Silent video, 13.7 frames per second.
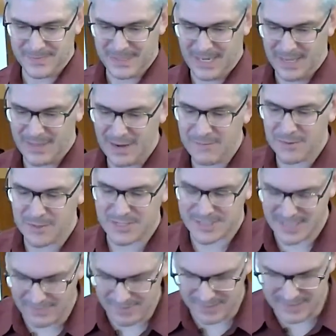And then verse
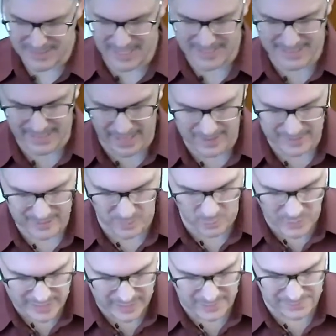7 says, let the
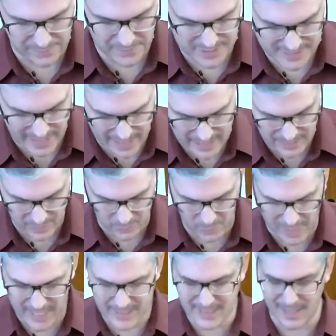wicked forsake their
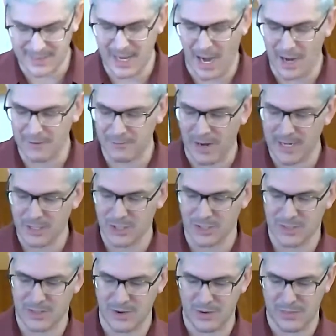ways and the
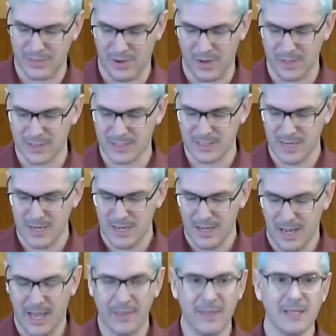unrighteous their thoughts.
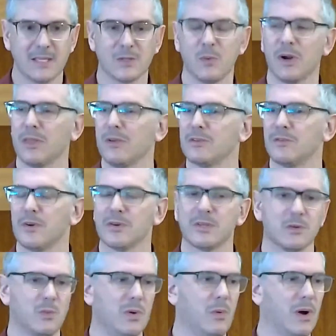And this is one of those
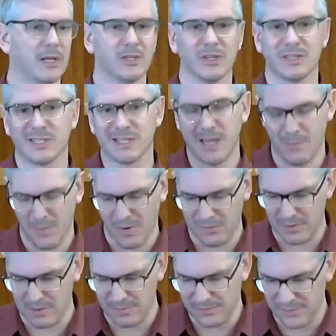verses we want to just skim
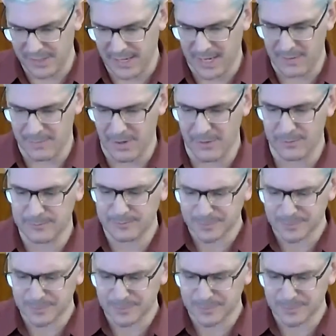over and forget about.